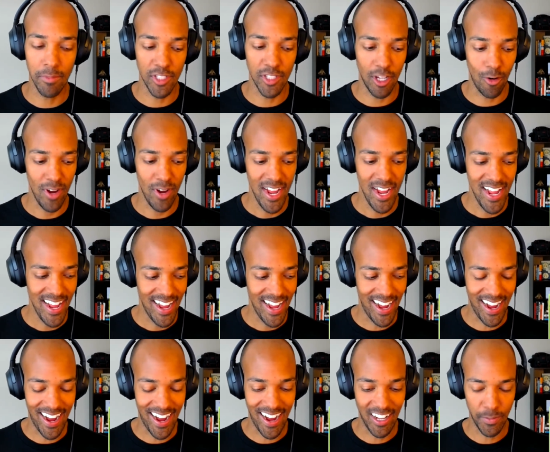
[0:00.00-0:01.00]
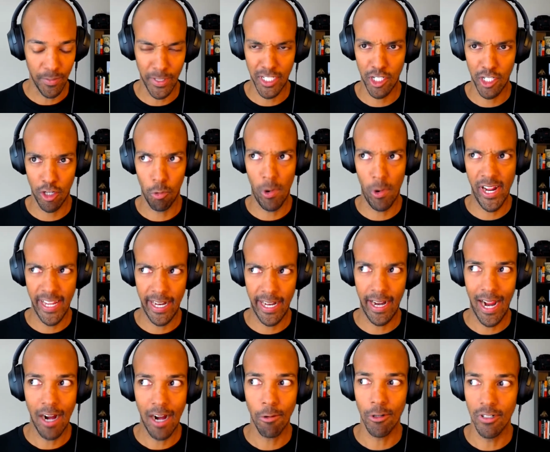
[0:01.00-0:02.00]
So especially your waking
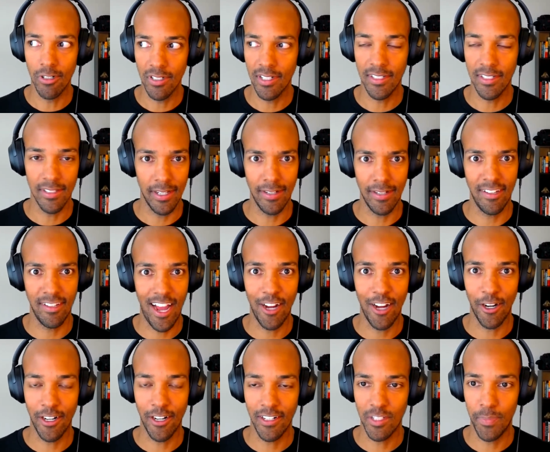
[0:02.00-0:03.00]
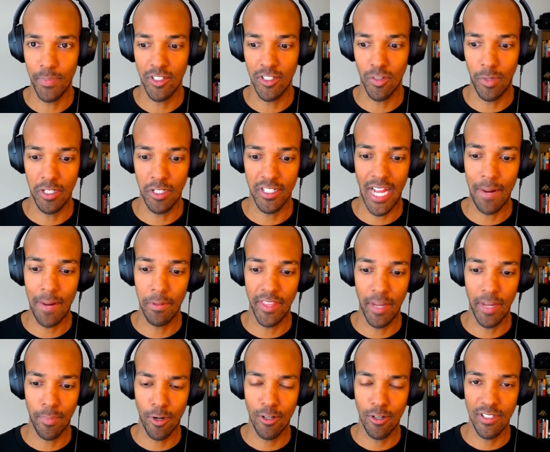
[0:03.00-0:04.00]
hours, it's like, yeah, you're going to spend so much time with
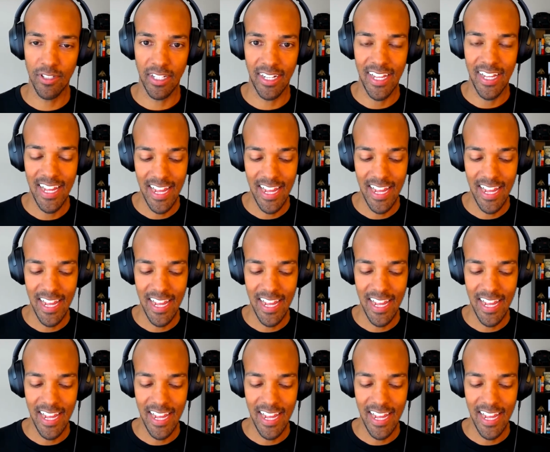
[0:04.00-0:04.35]
that person.